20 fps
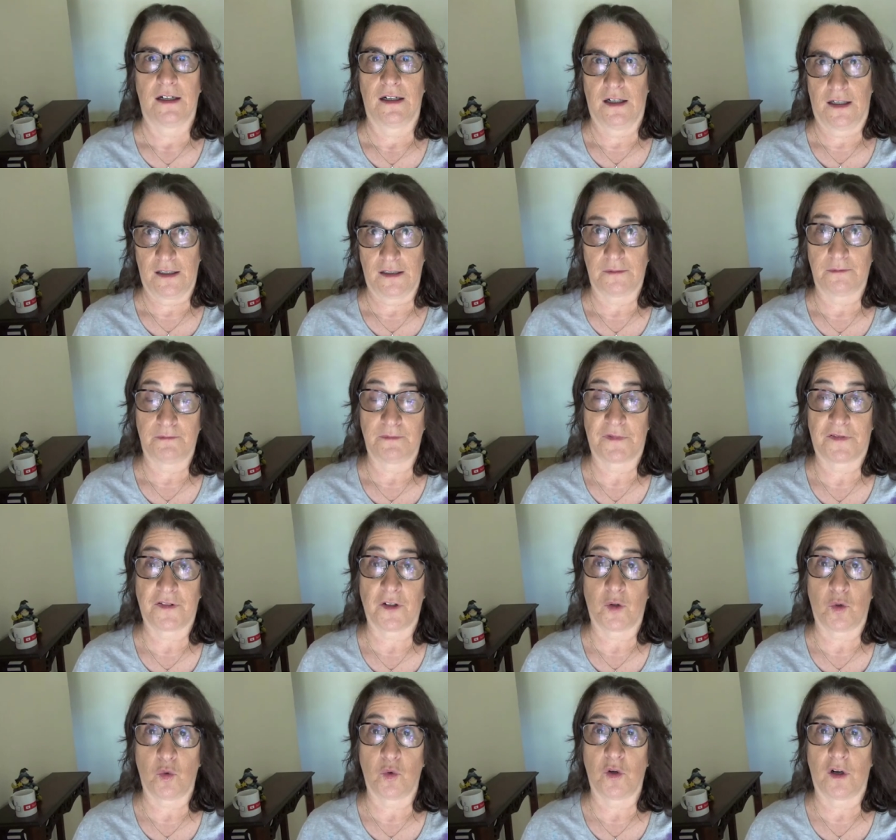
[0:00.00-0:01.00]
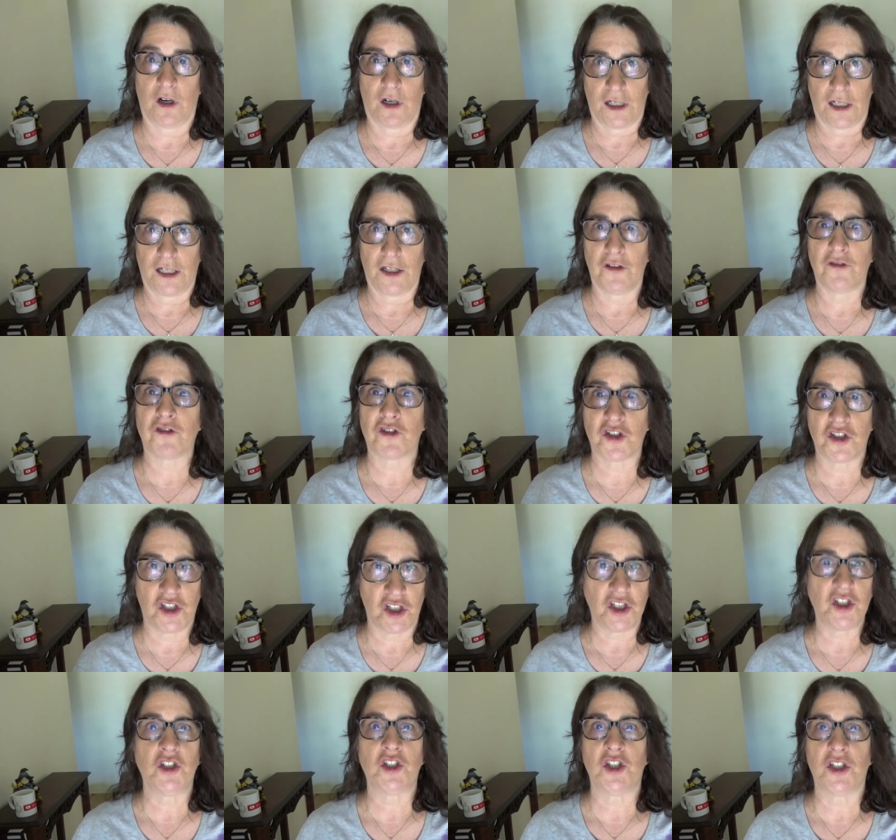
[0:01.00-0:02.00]
Um, so you
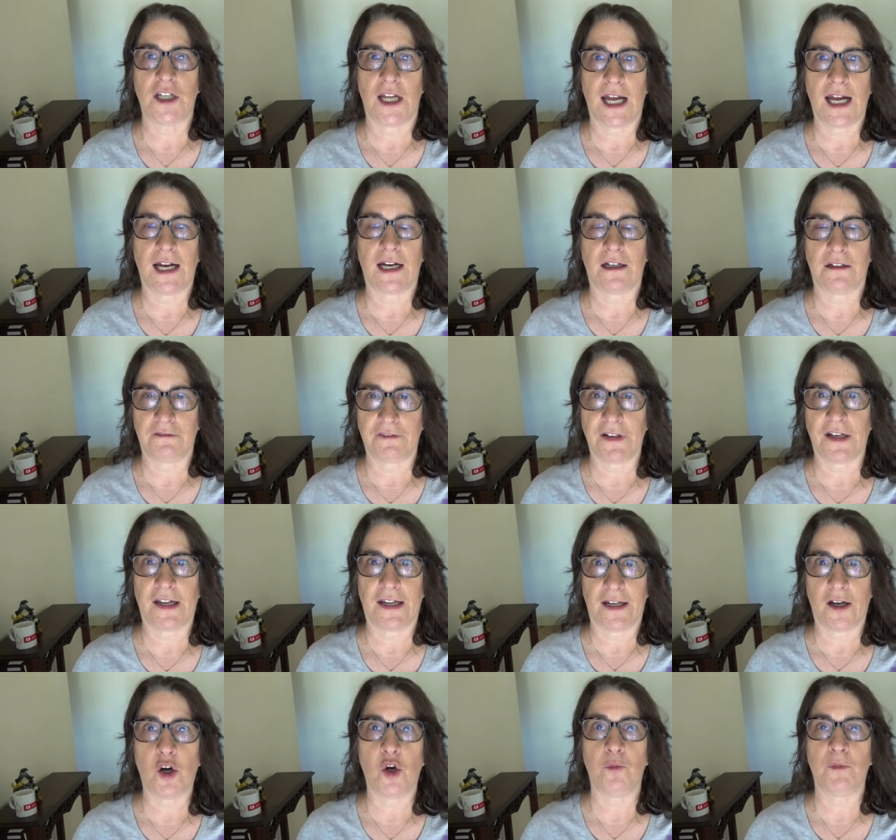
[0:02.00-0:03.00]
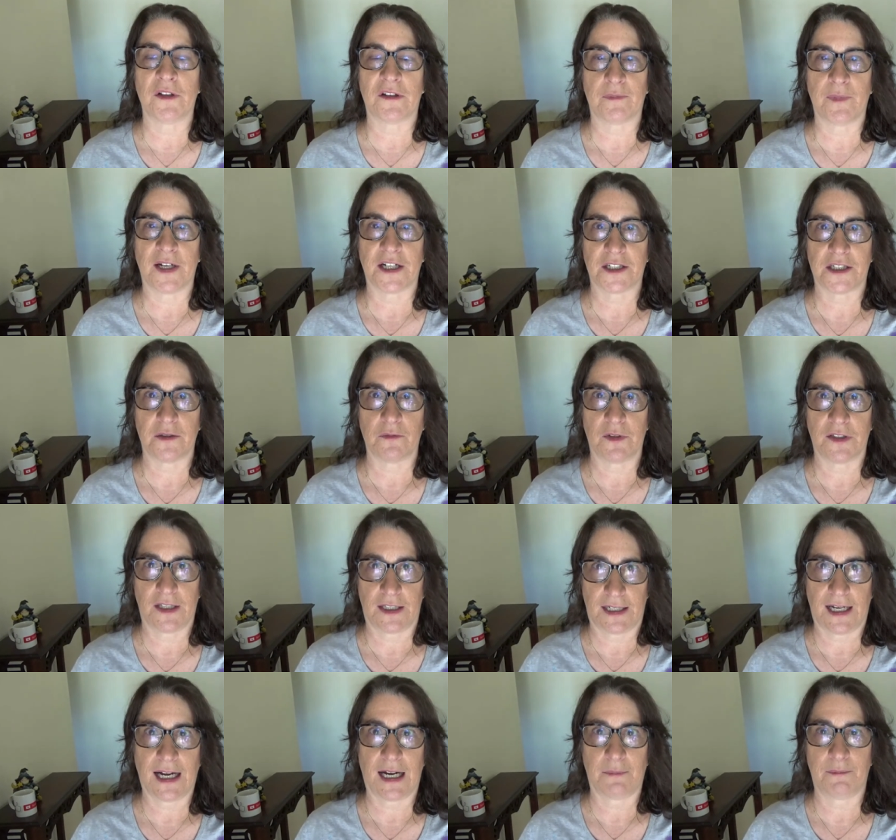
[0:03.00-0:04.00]
still should have a home inspection when
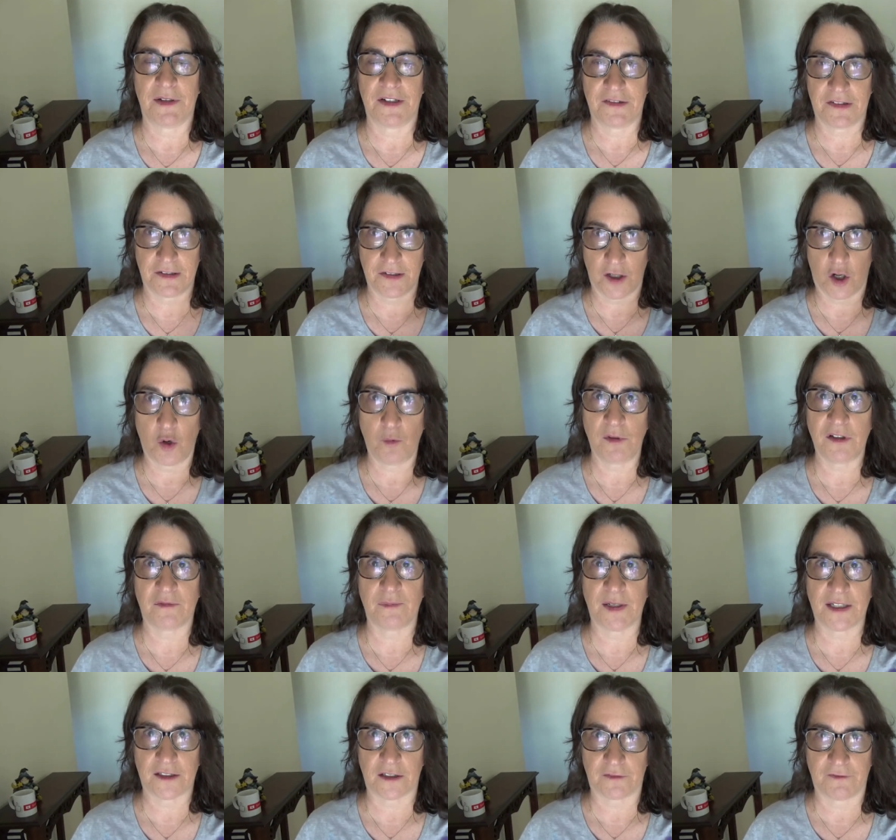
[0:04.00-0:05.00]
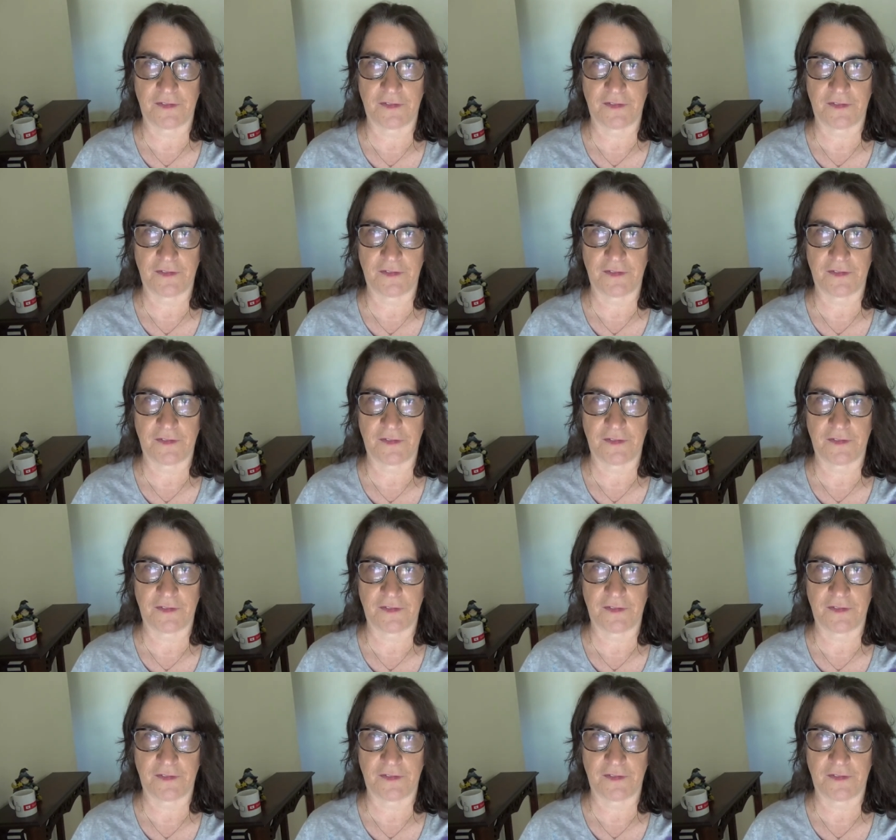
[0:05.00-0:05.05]
that happens. And the home inspector